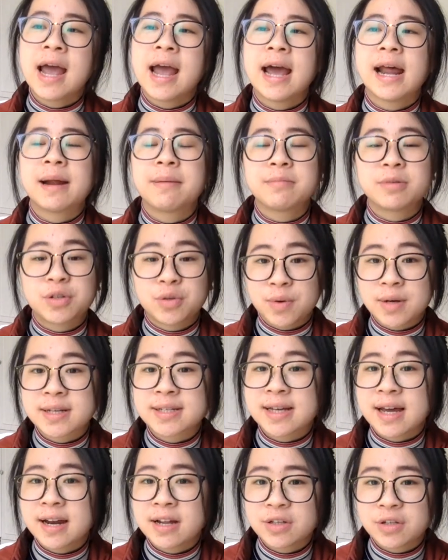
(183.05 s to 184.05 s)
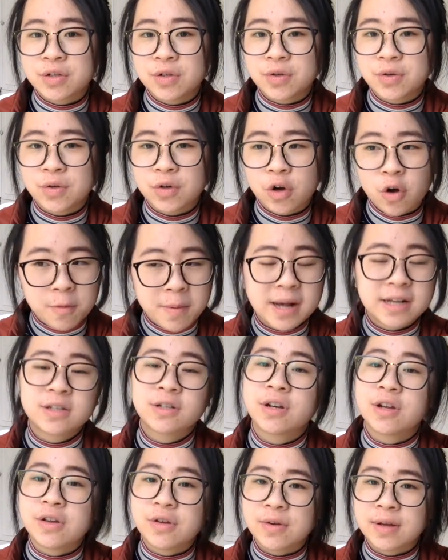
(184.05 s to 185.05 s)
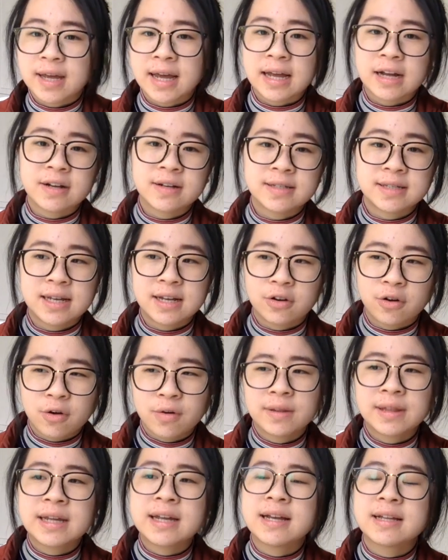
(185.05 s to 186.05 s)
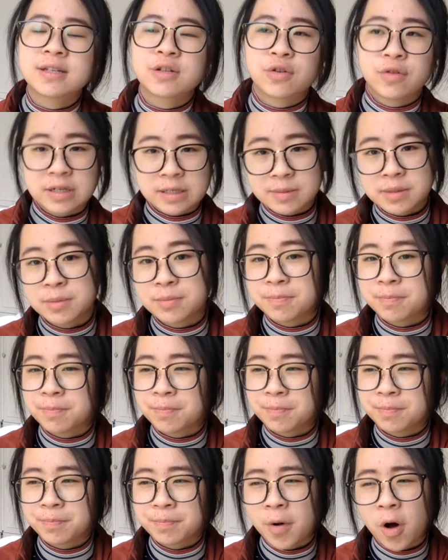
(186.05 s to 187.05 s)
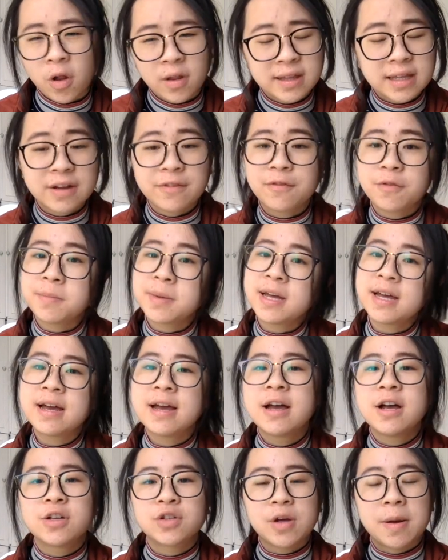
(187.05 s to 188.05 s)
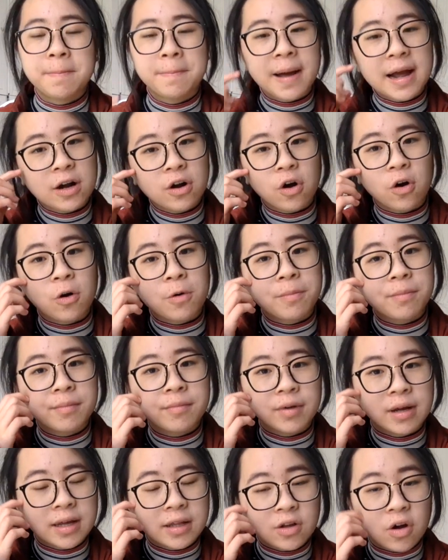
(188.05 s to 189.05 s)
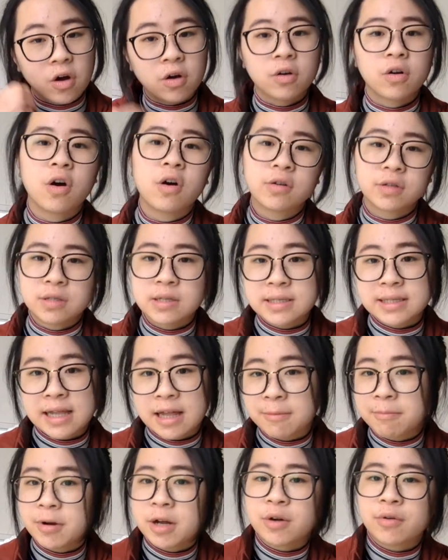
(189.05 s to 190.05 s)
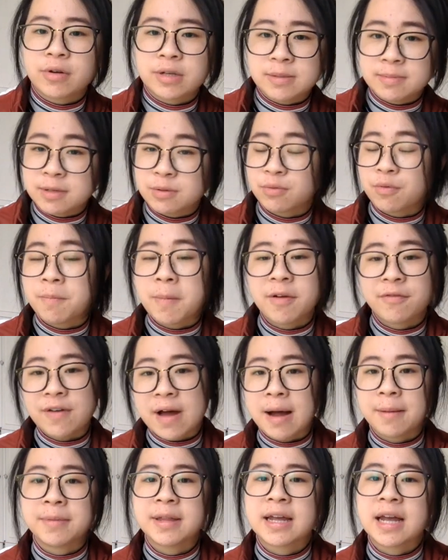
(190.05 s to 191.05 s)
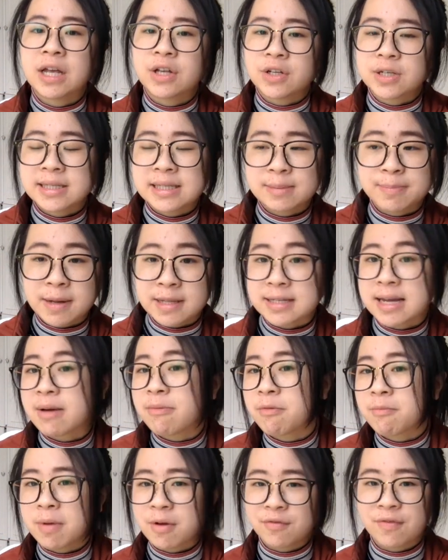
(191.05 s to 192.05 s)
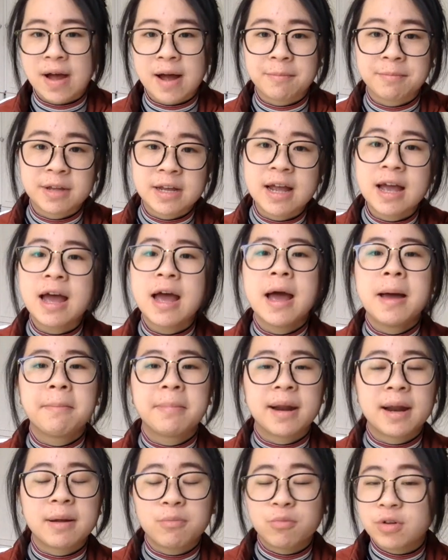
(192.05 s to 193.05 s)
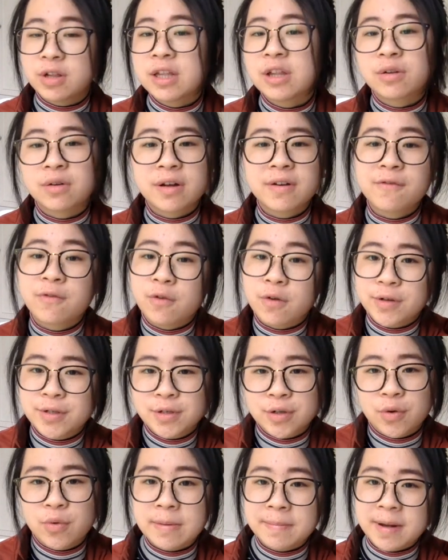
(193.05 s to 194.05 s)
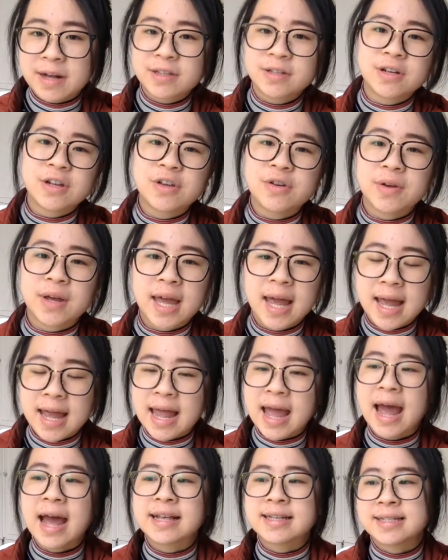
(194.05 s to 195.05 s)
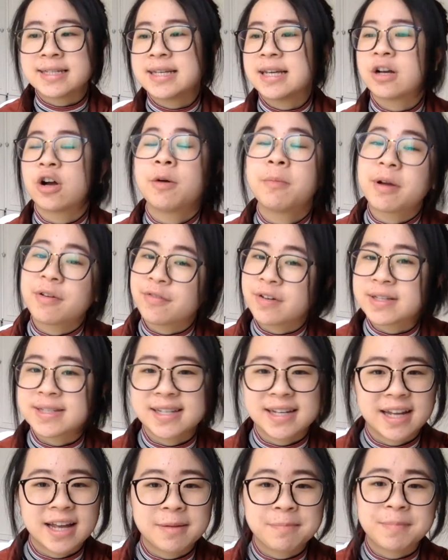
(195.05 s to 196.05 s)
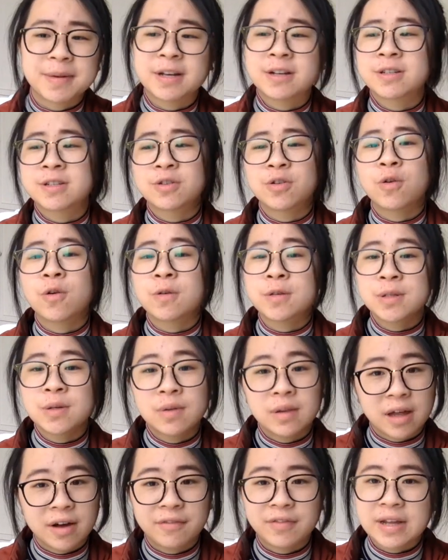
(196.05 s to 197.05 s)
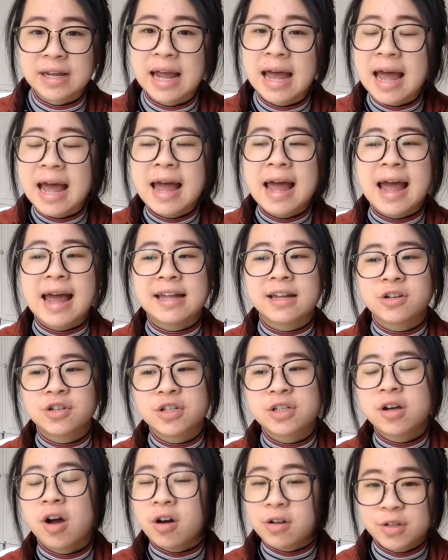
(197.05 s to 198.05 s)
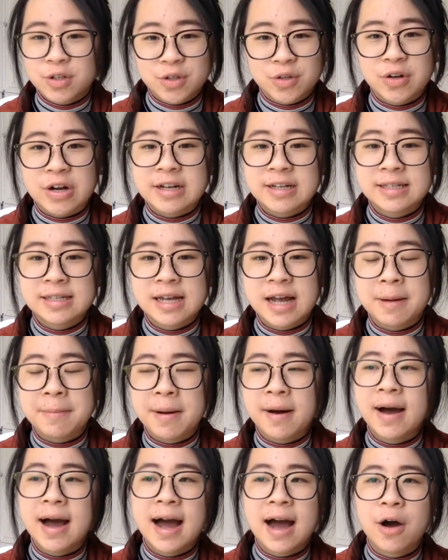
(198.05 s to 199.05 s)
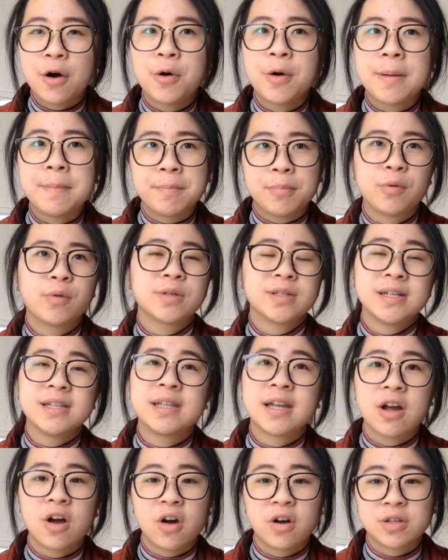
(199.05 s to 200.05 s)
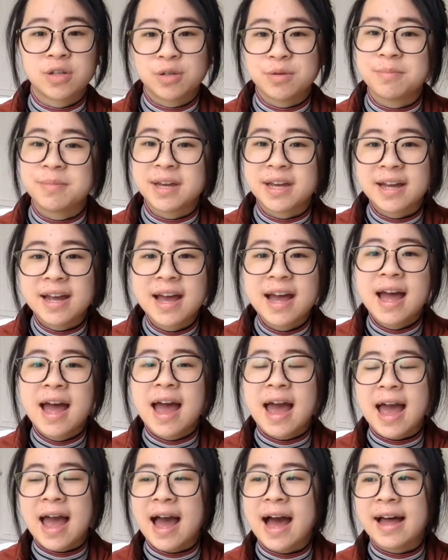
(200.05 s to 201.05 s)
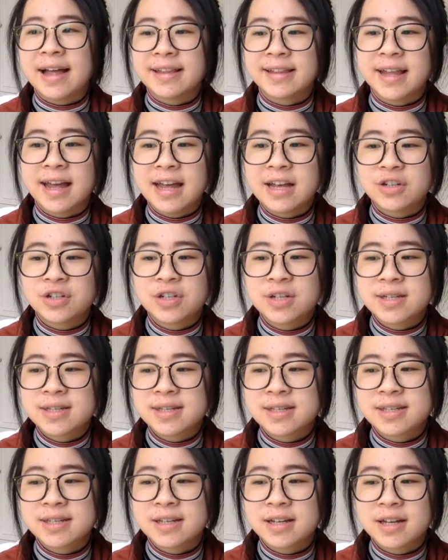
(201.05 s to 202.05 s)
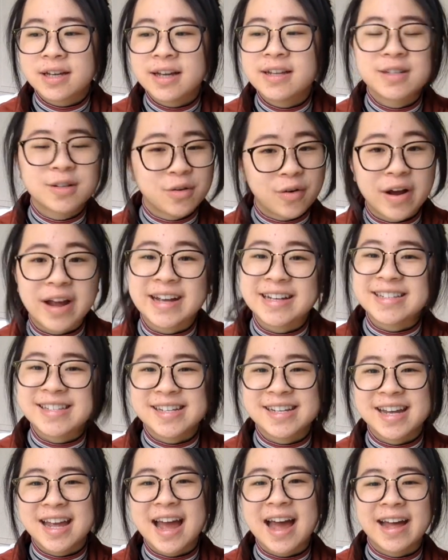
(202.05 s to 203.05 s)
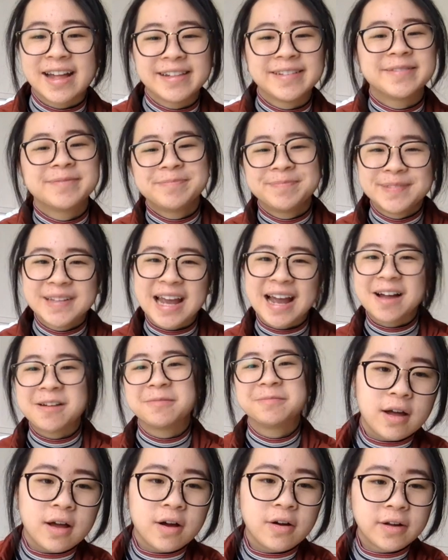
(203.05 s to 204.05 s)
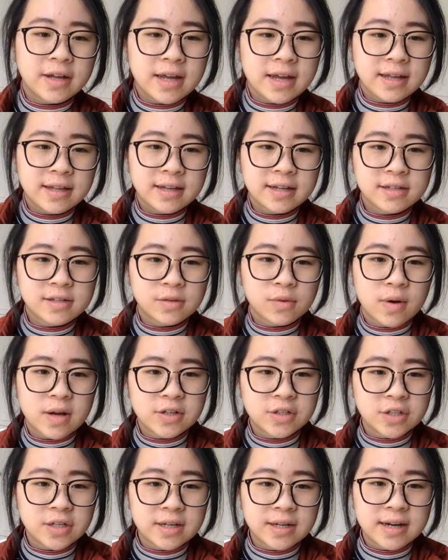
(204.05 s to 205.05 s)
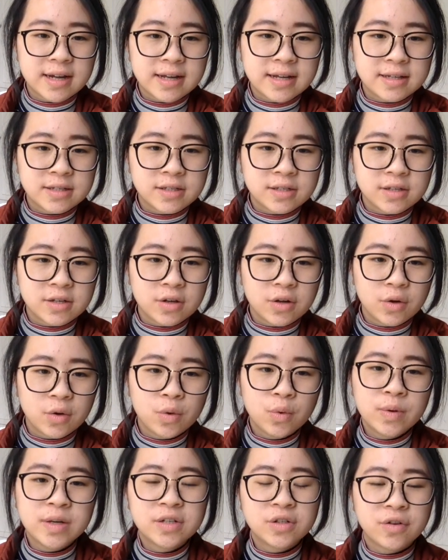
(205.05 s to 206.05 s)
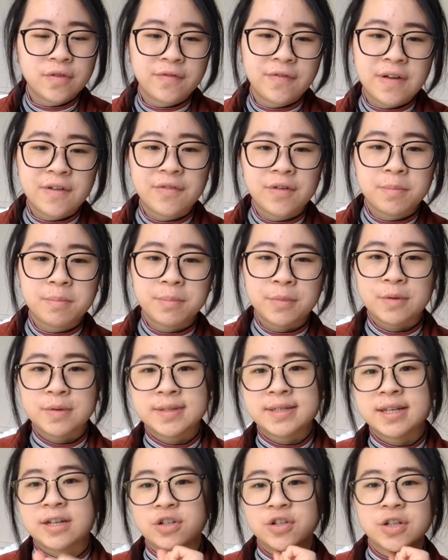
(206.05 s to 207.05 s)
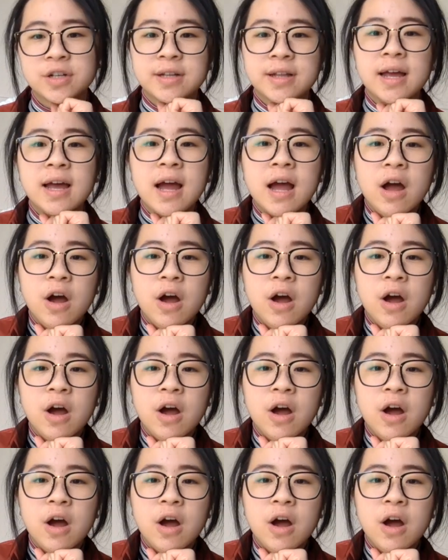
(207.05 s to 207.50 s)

And I'm so excited to go back to the UK because currently it's Christmas holiday for me, so I'm back home in Hong Kong to celebrate Christmas with my family and just spend time with my family. But I'm really looking forward to going back to the UK and seeing all my friends again because they're all so lovely, and I just can't stress about how important they are to me, and it's crazy. And yeah. Okay, next question is, who is your favorite musician?